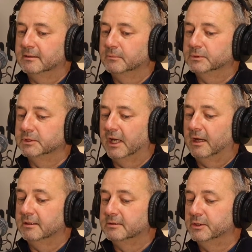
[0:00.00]
was
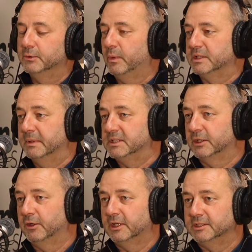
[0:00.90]
going to Westminster
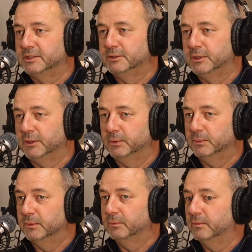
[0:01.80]
College
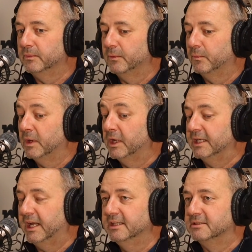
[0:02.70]
to work
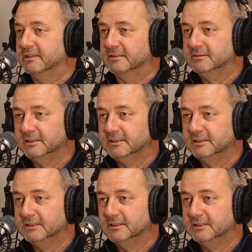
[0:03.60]
in catering.